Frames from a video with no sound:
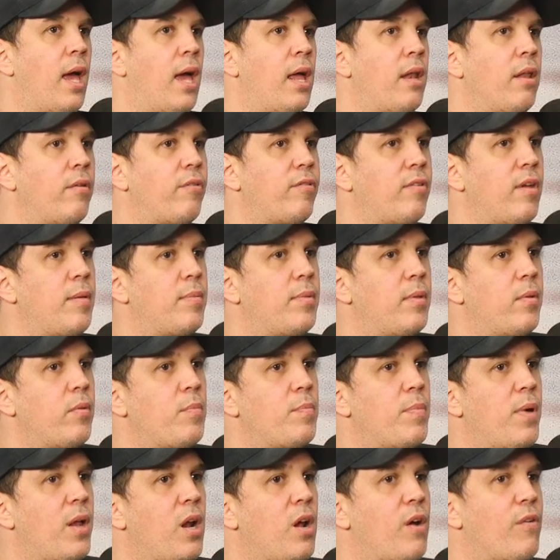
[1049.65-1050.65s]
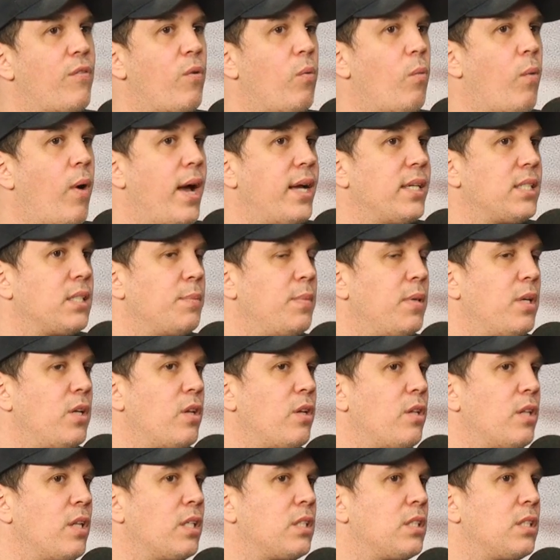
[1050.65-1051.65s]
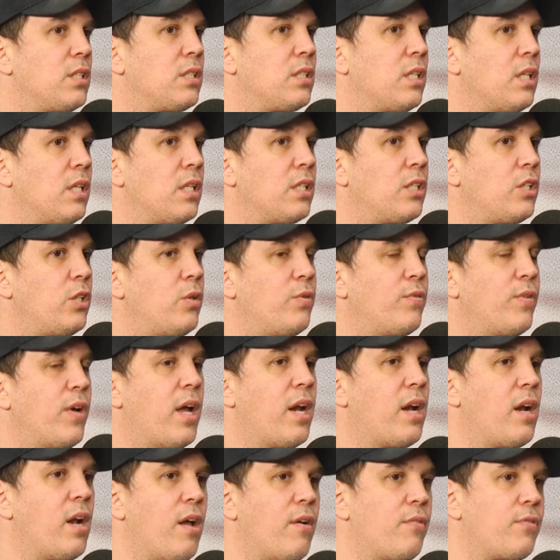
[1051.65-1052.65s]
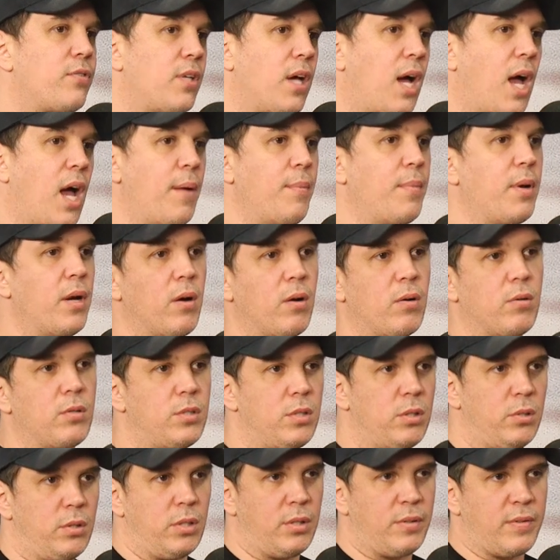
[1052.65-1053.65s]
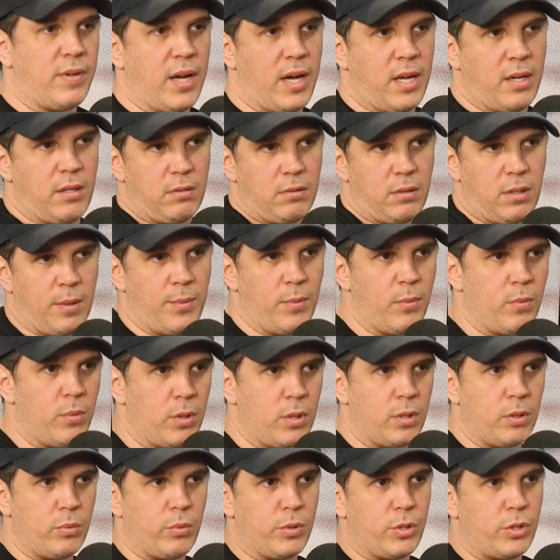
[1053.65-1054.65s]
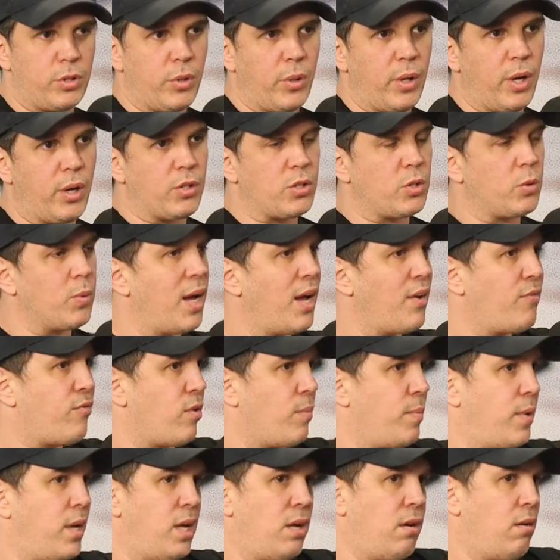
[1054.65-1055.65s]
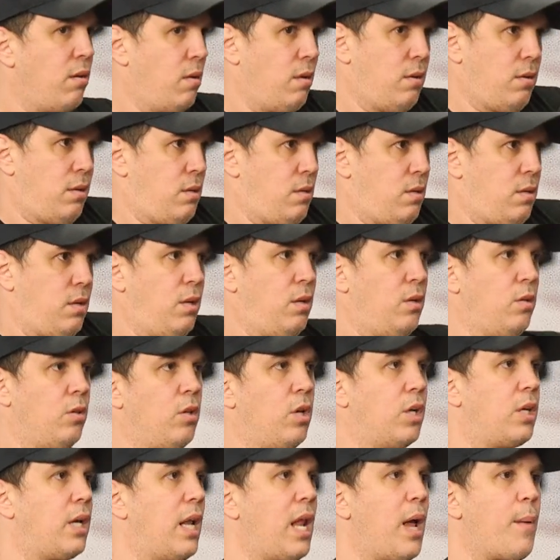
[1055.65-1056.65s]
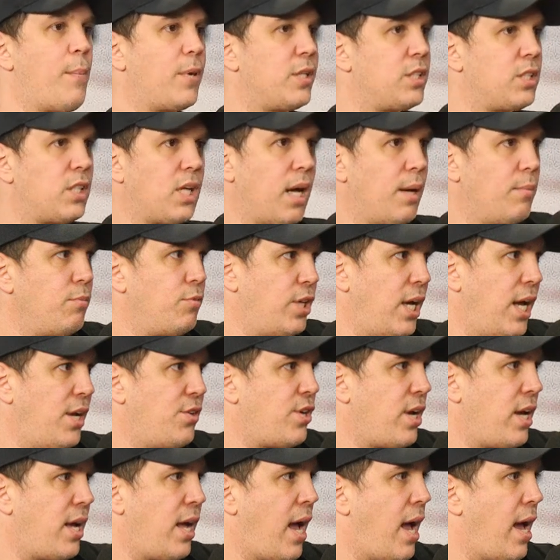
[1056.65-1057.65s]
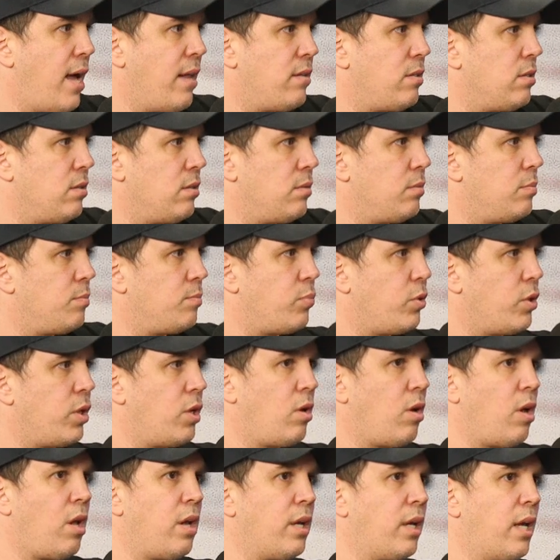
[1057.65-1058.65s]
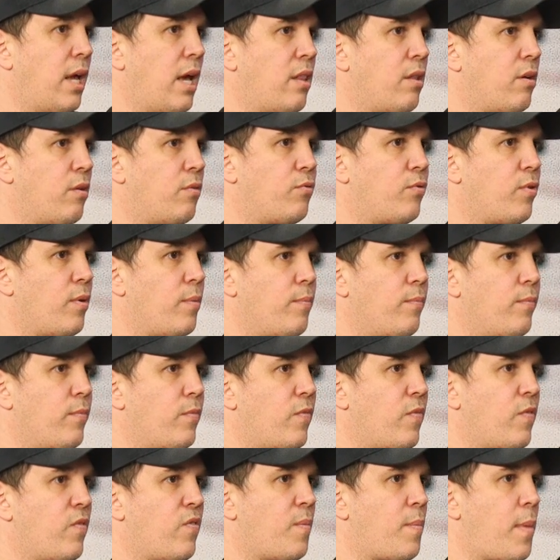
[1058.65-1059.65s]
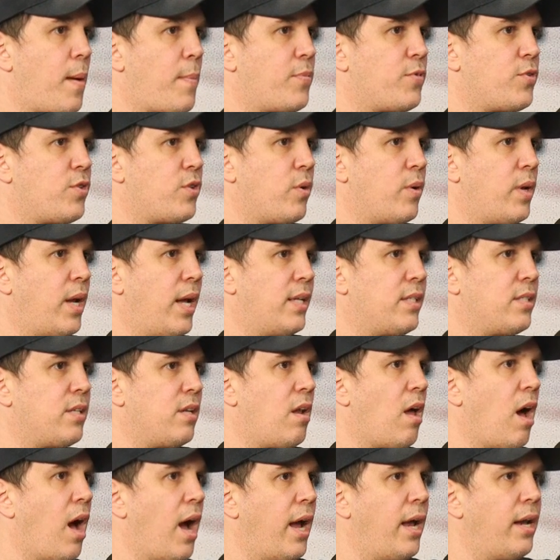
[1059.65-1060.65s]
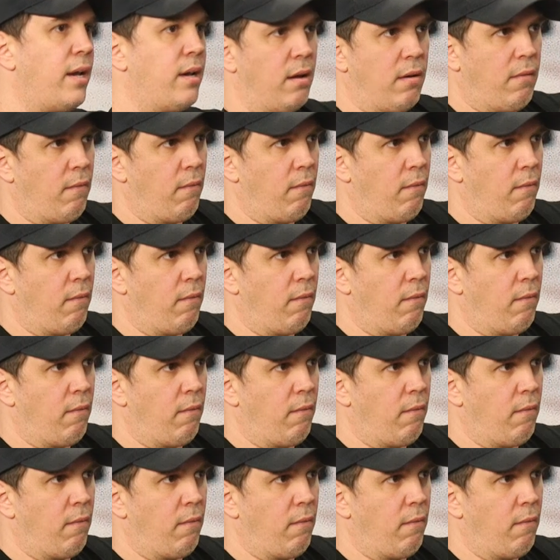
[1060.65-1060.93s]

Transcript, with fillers: And the same thing with Benioff and Weiss. I mean, you've got enough time here too. I mean, we're 2 years away from it. You look at how much time JJ had to put it all together from episodes 8 to 9.